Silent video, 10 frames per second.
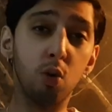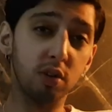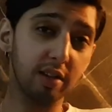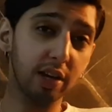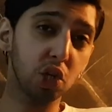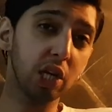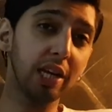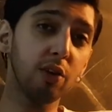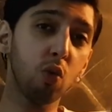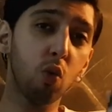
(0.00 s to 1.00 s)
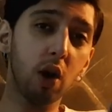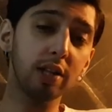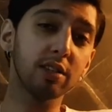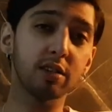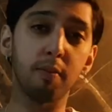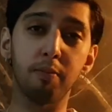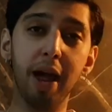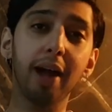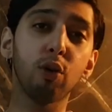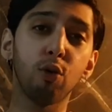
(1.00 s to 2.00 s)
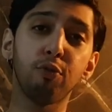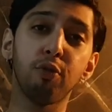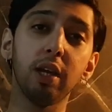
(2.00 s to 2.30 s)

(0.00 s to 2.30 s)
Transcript: was actually in one tobacco